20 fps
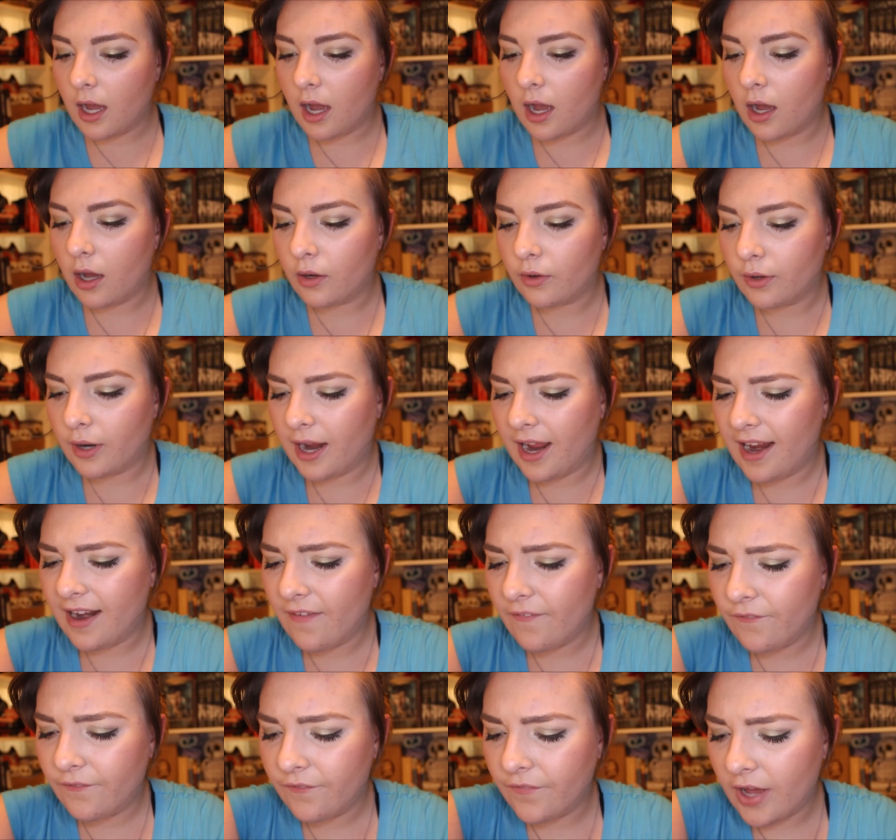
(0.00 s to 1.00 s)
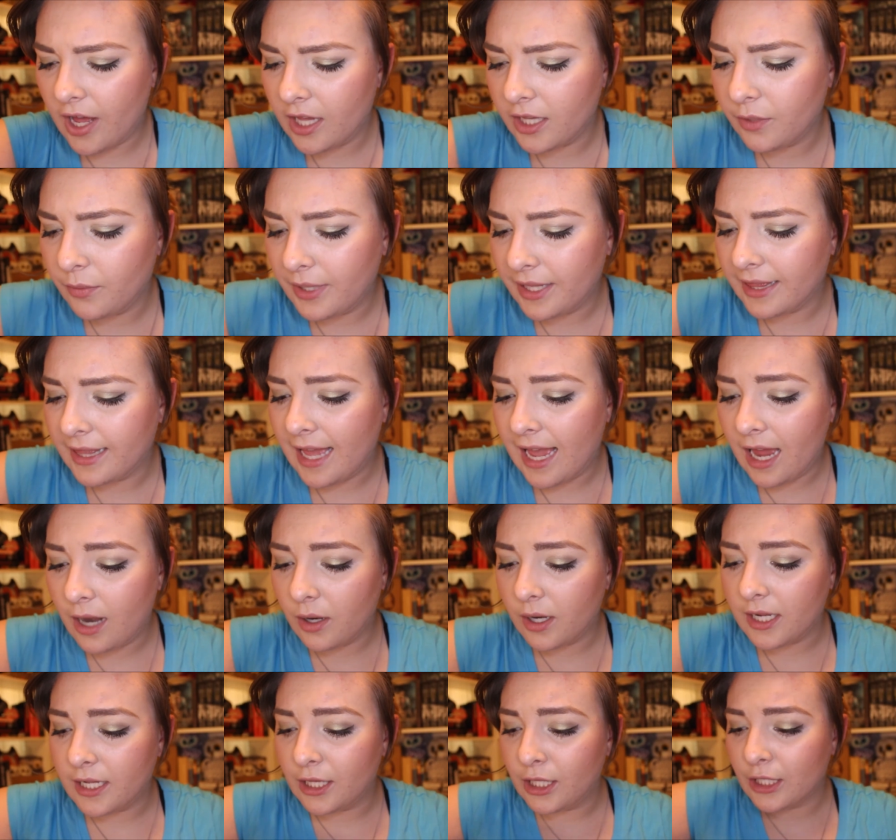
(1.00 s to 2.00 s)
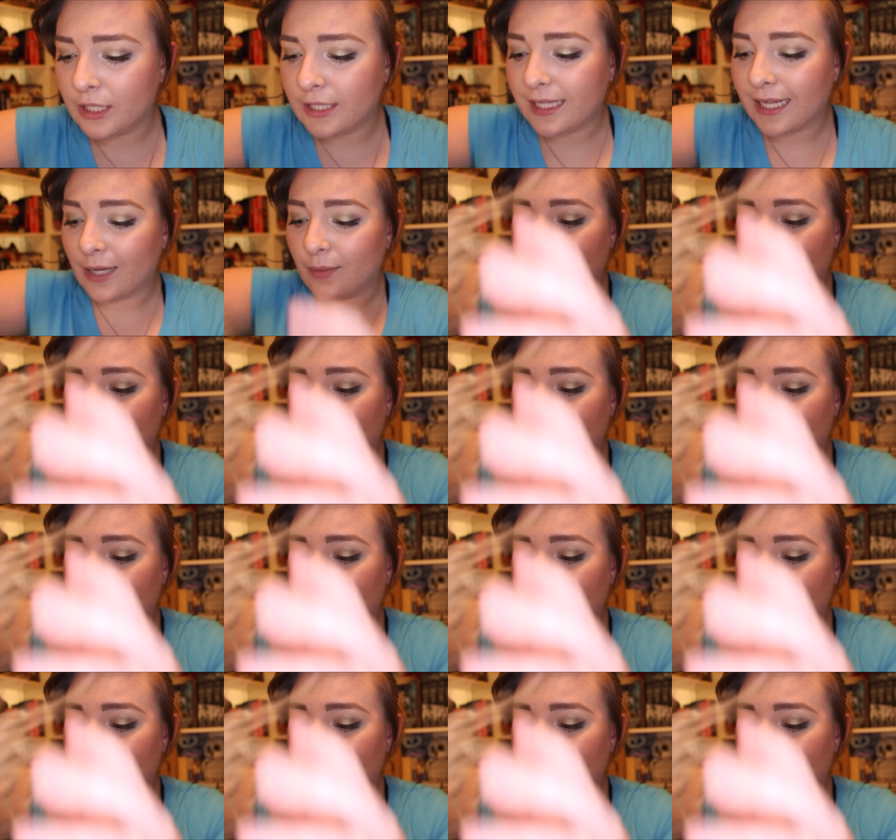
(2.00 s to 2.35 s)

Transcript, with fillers: Alright, following that, it looks like